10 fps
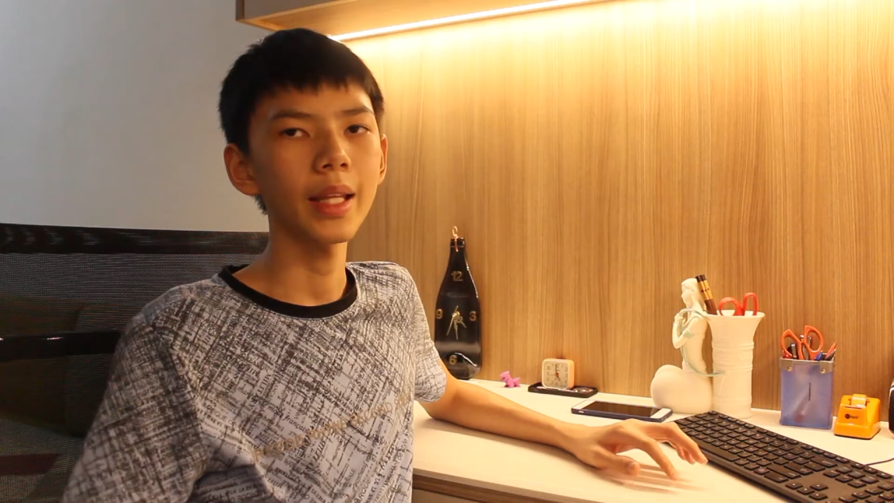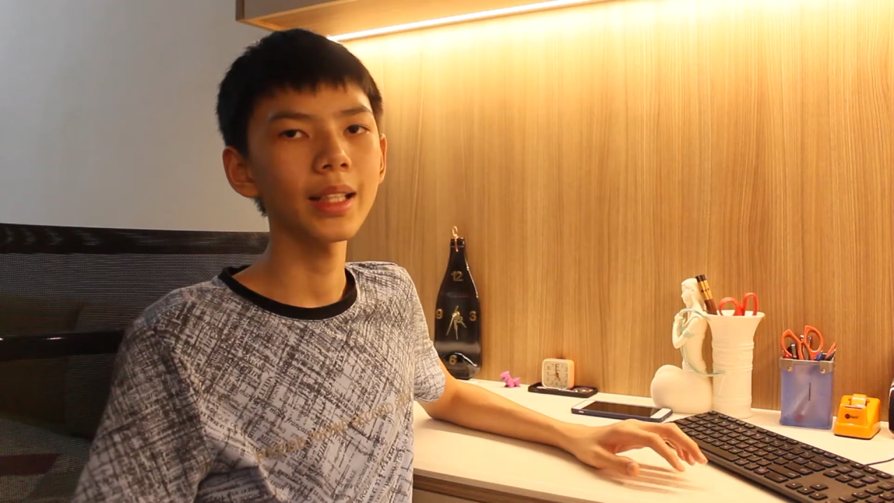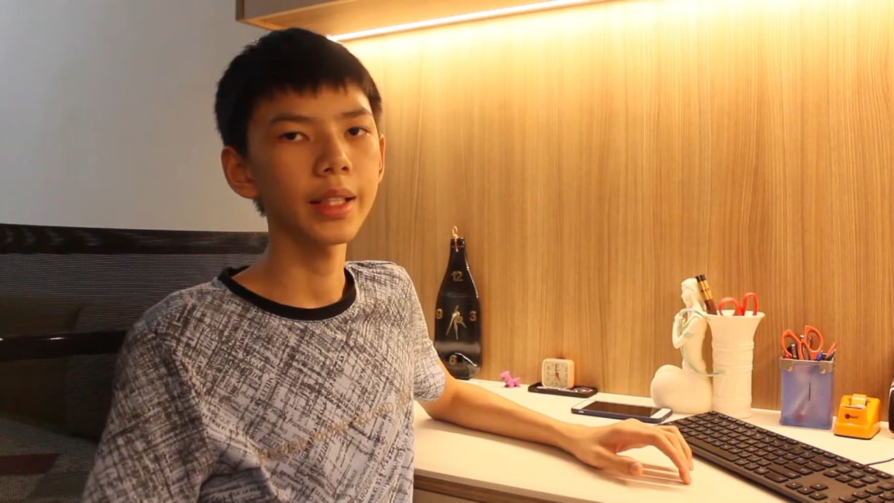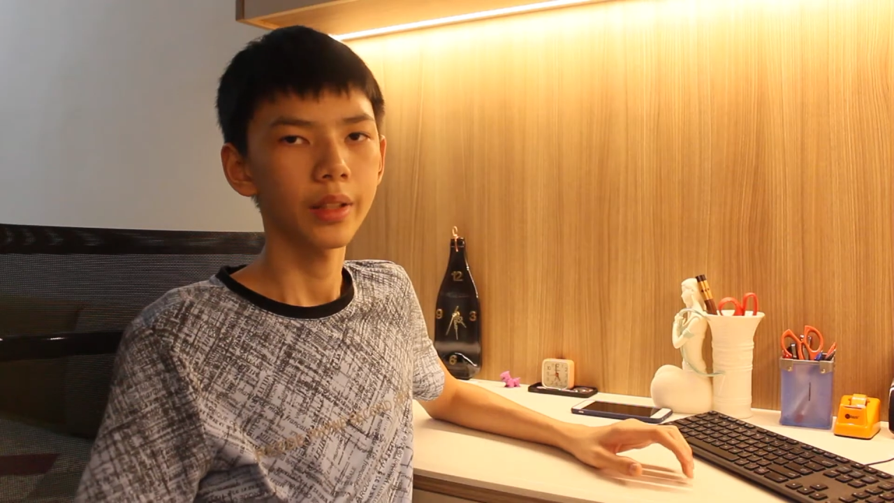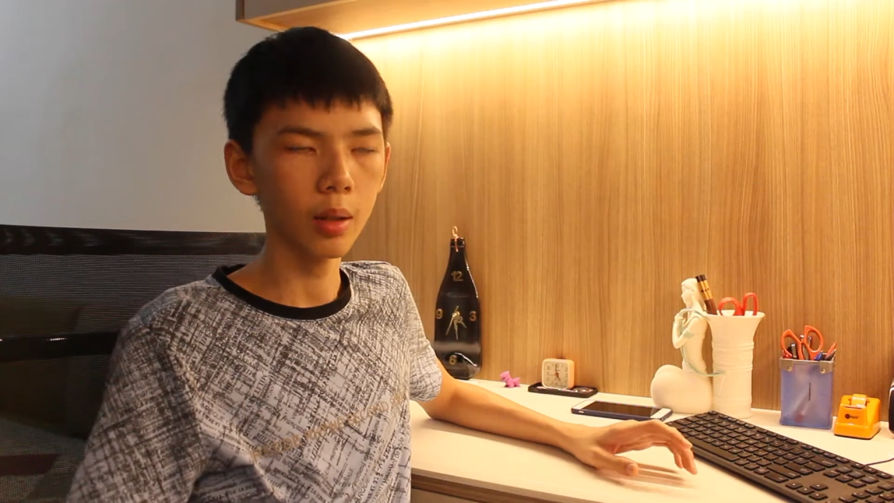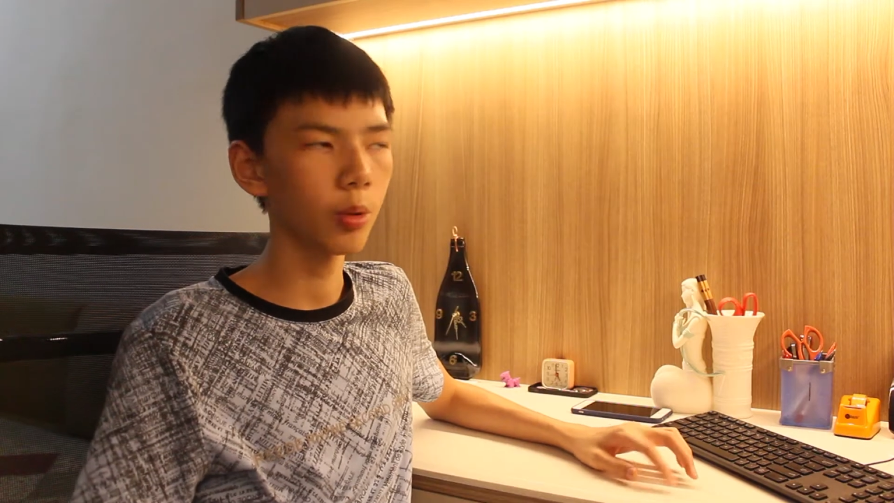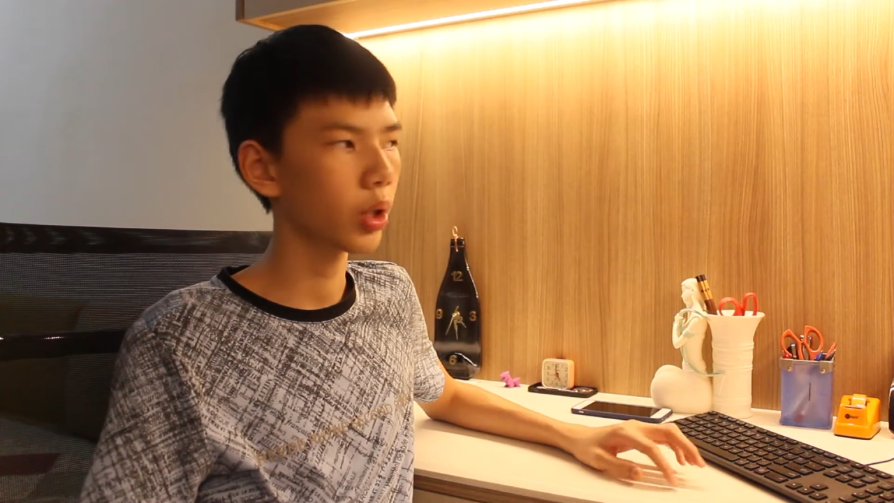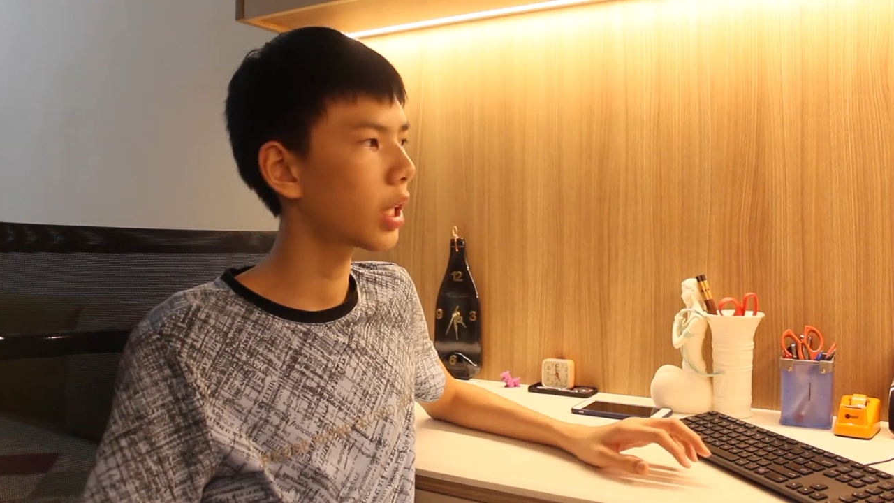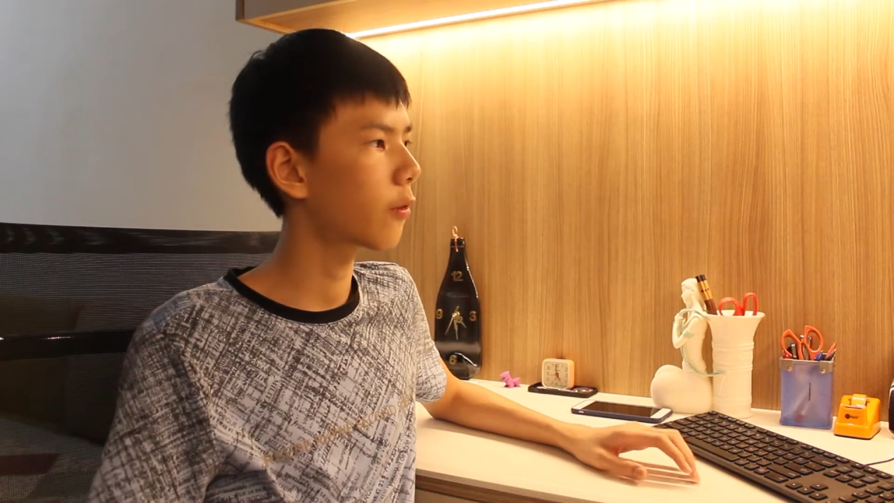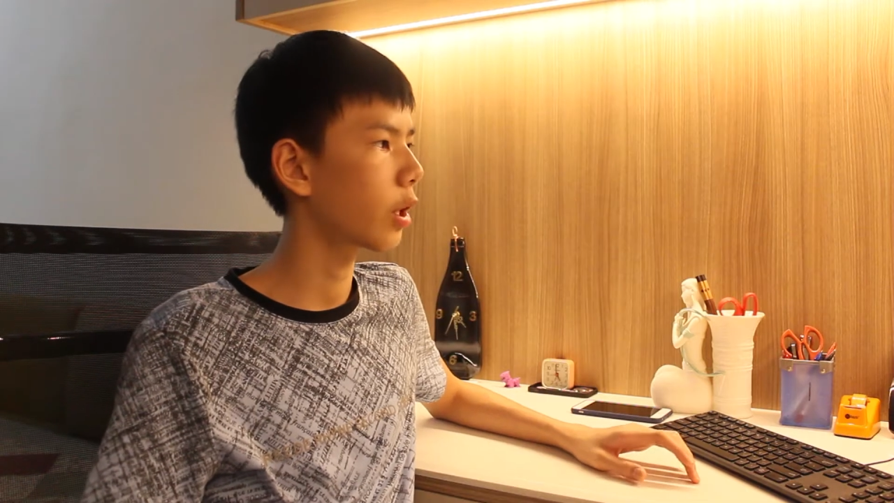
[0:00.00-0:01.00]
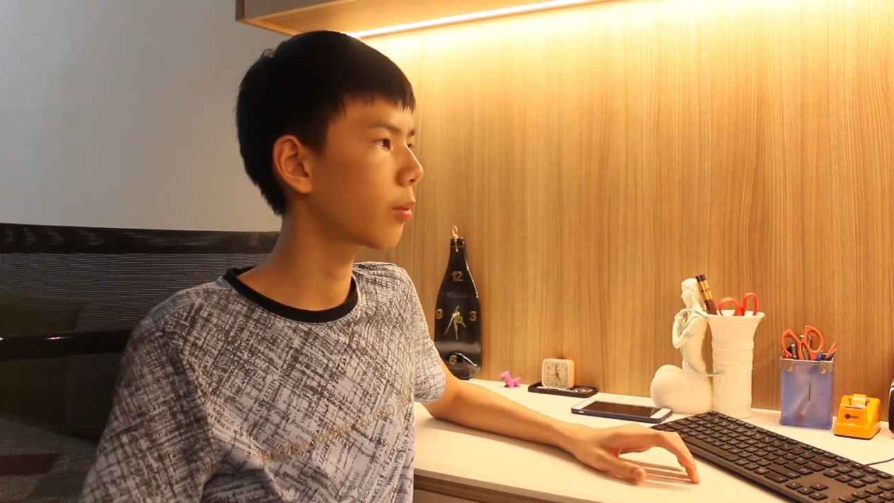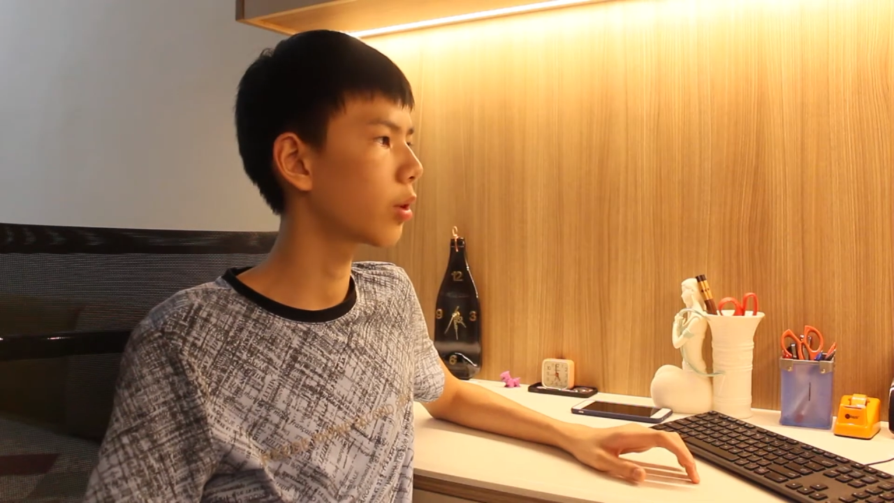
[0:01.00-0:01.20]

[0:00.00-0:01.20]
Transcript: that's a double keyframe,